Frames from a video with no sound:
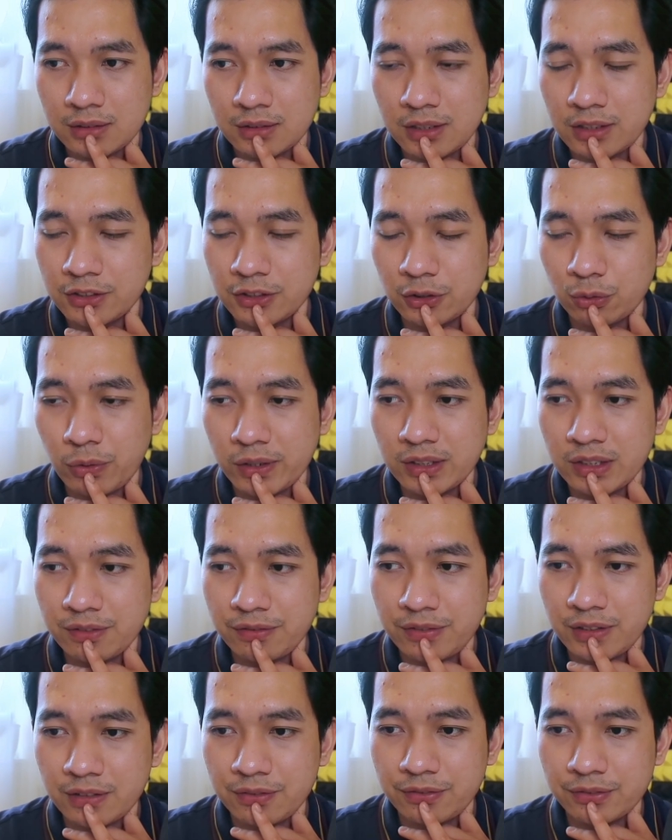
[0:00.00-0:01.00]
let's say
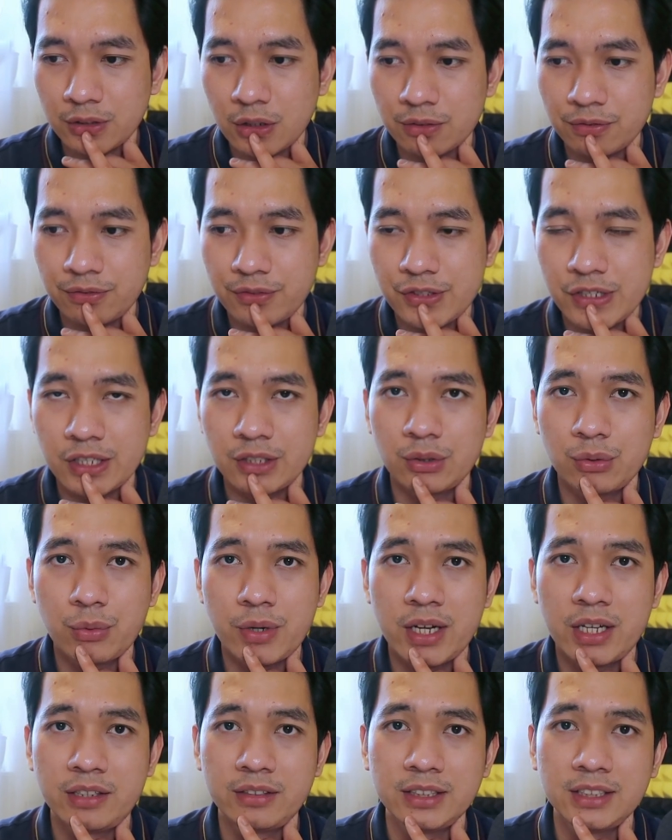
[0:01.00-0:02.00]
25th of
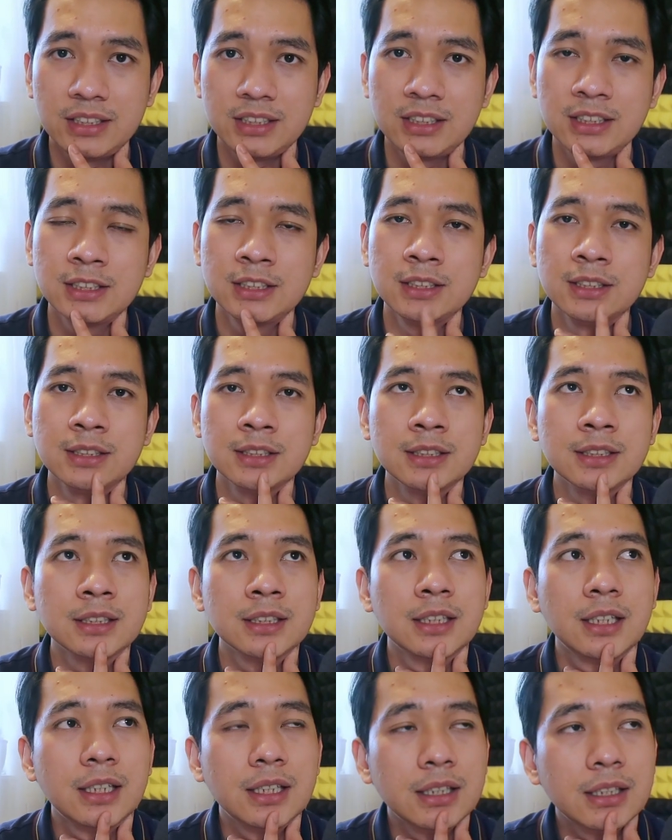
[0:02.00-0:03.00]
January,
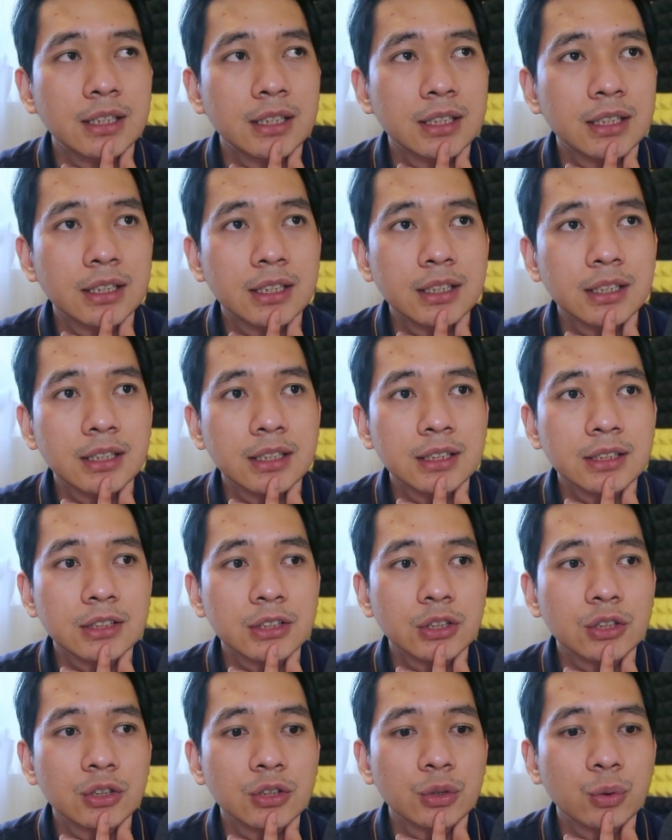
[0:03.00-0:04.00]

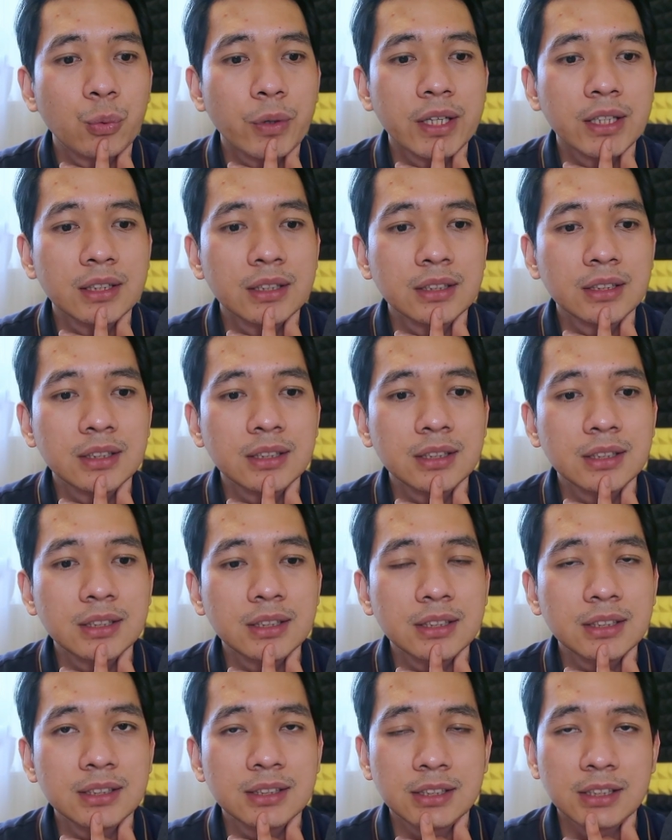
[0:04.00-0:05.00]

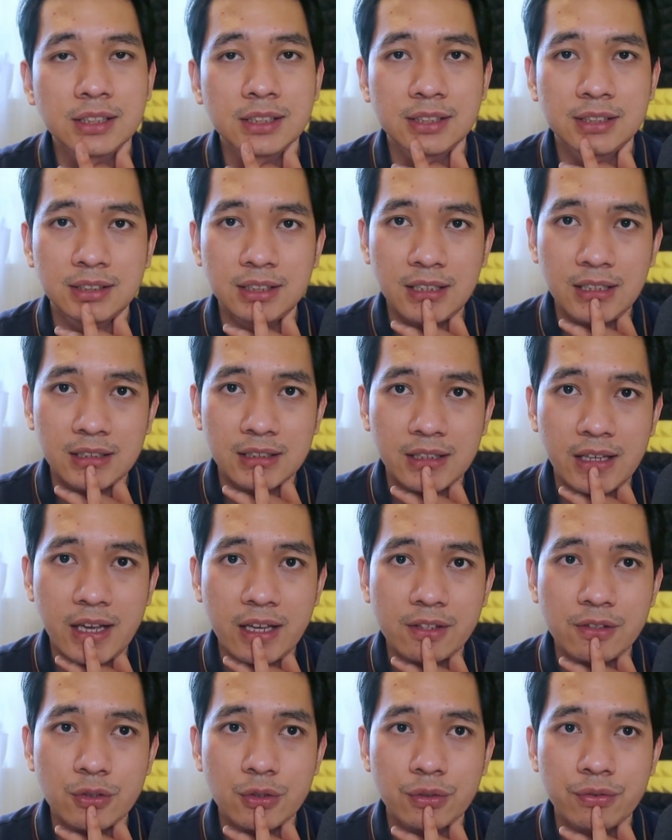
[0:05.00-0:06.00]
2016,
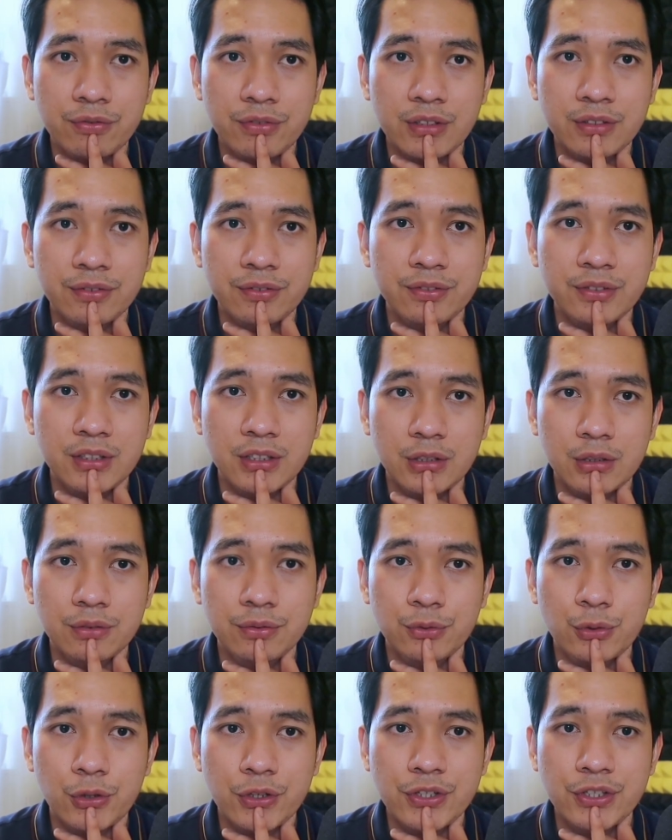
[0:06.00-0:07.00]
and your fifth year,
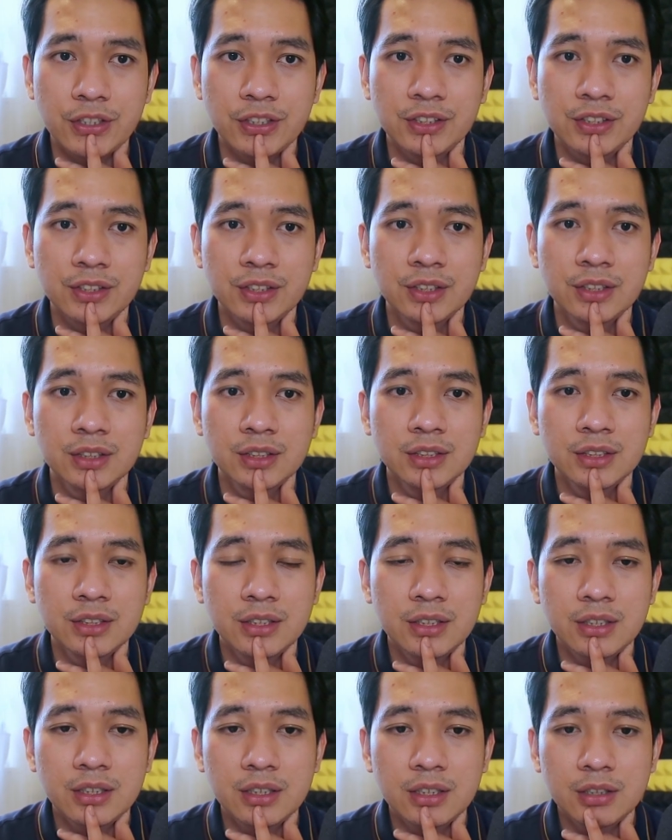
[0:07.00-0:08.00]
of course, is
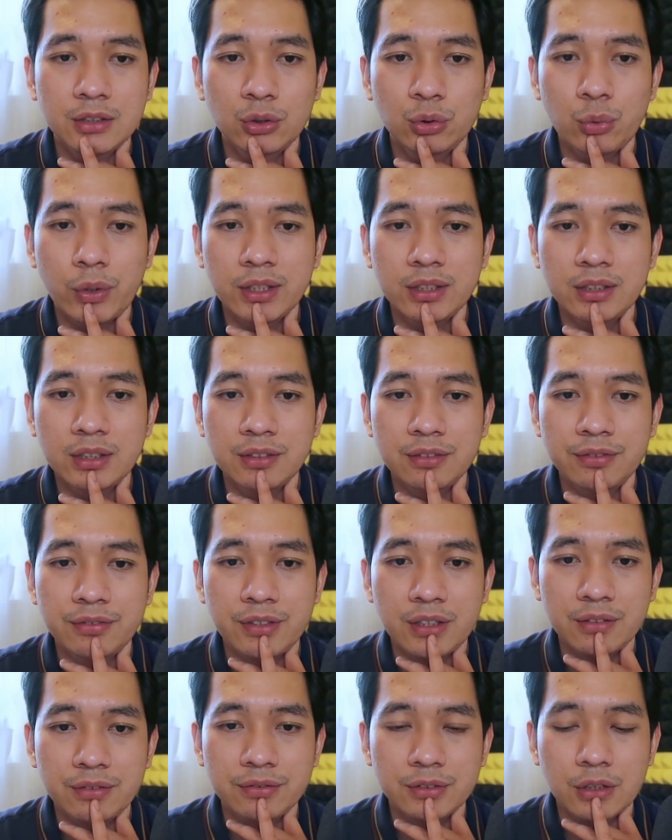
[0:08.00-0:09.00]

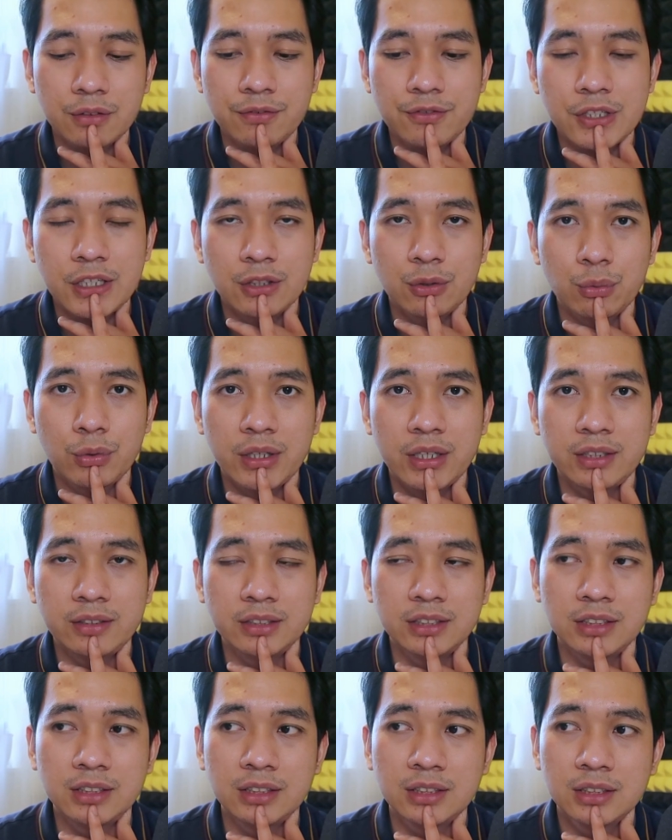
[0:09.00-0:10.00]
25th of
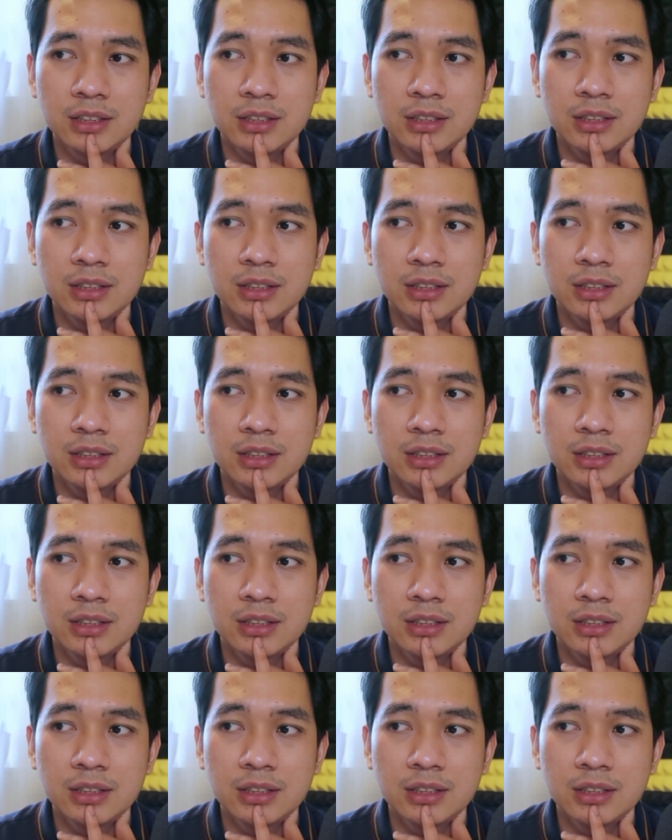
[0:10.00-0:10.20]
January